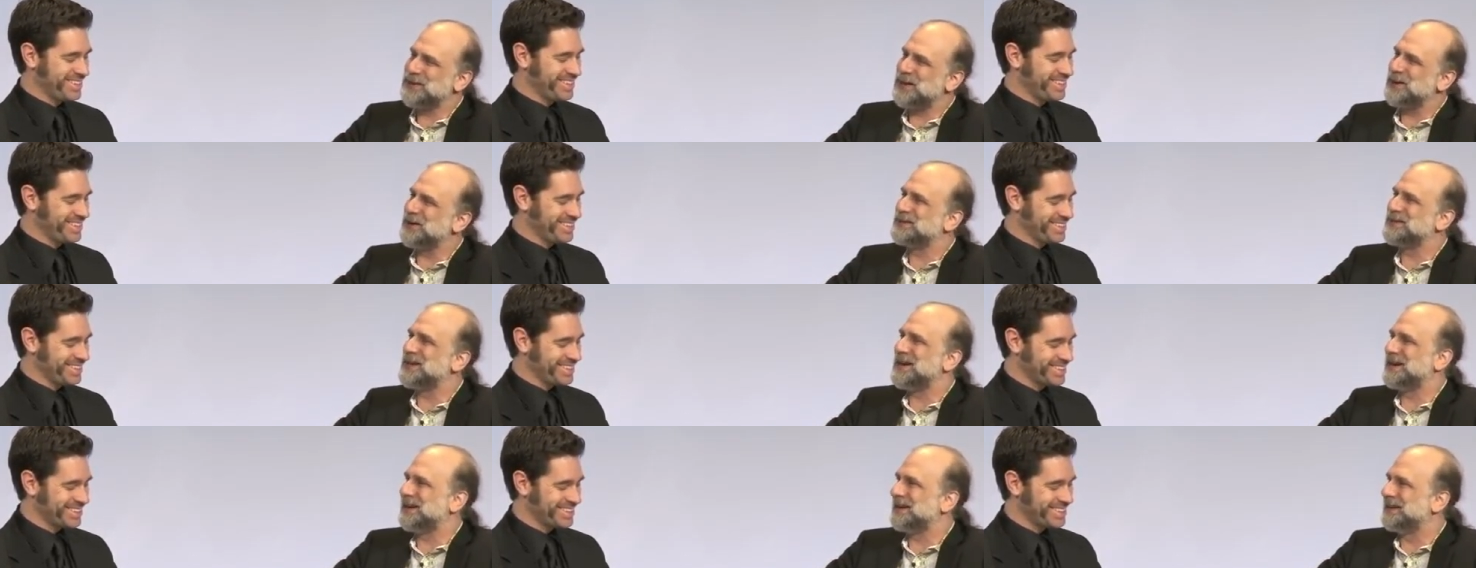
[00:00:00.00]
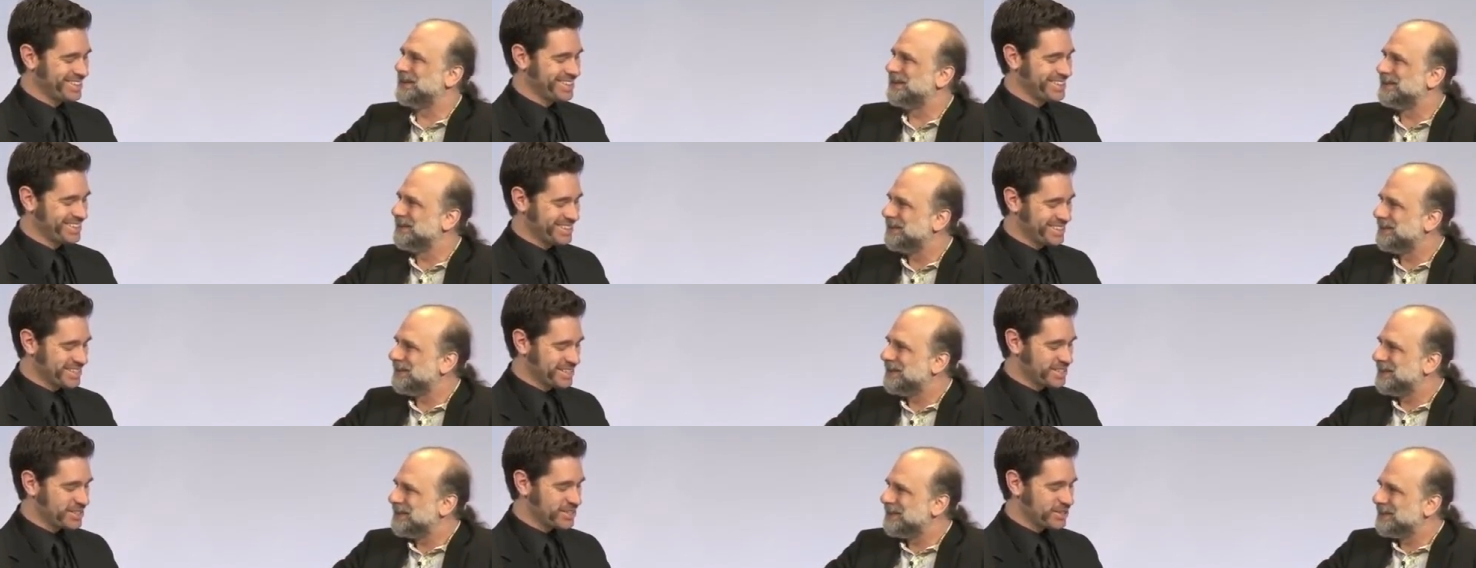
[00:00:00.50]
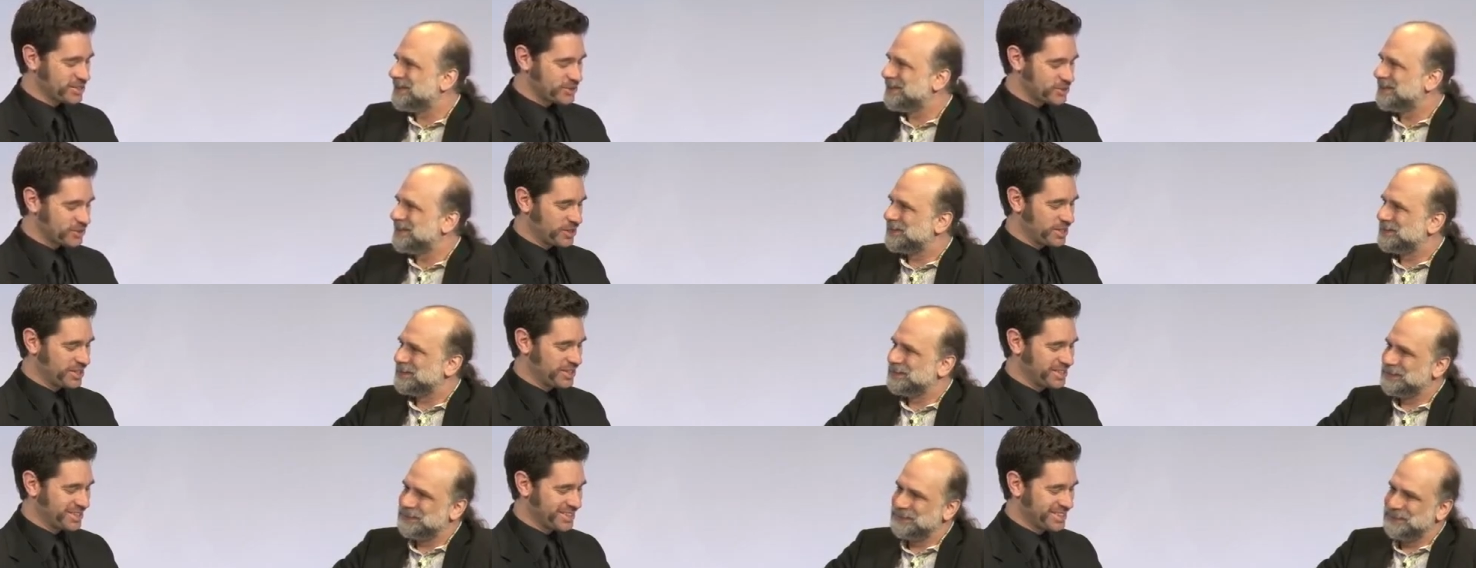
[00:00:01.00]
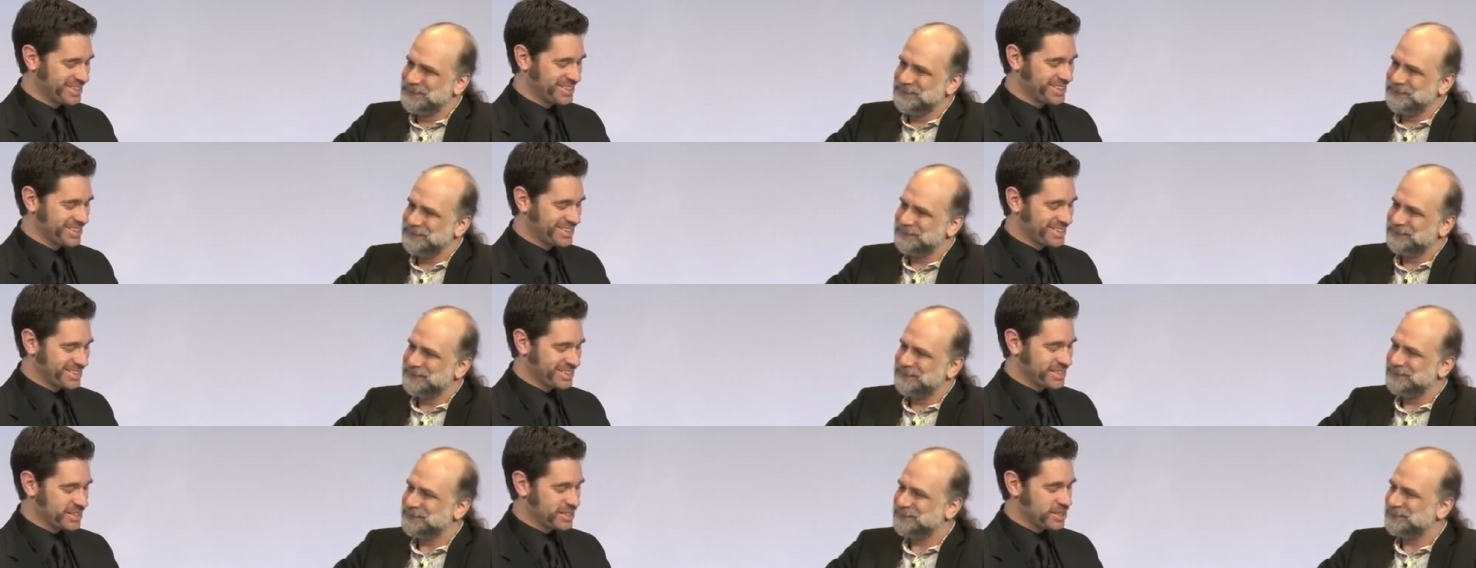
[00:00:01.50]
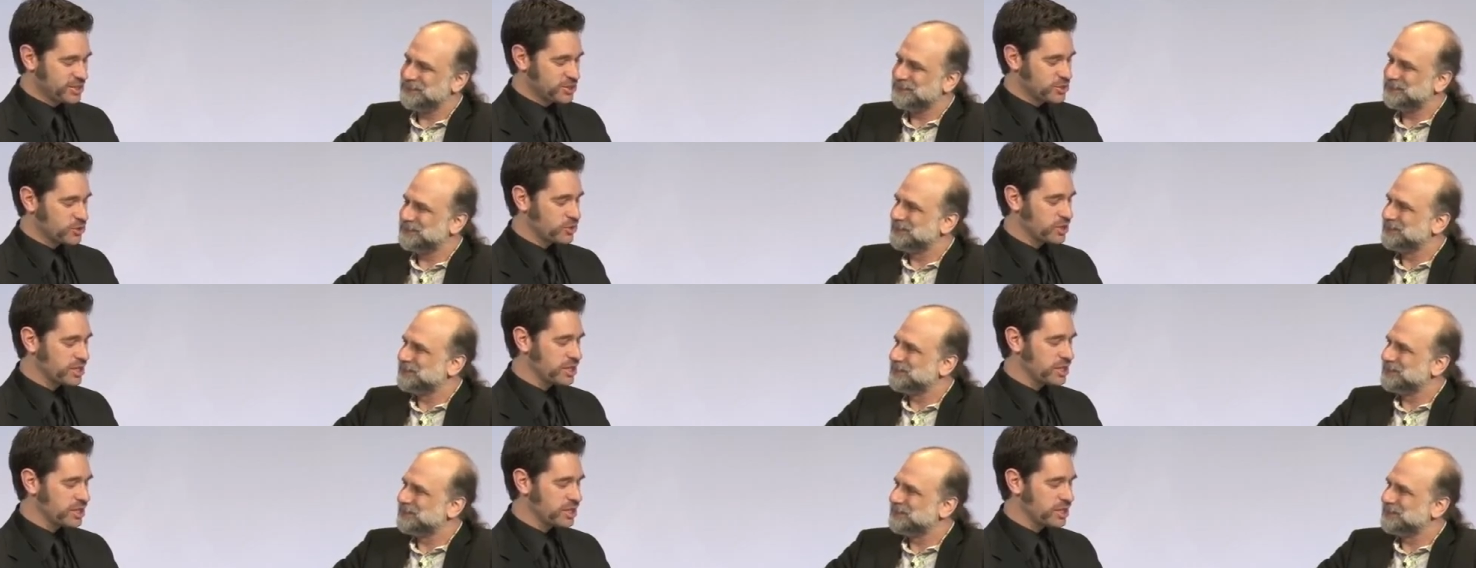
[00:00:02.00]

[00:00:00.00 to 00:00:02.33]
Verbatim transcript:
Speaker 1: entertaining.
Speaker 2: That's right. So the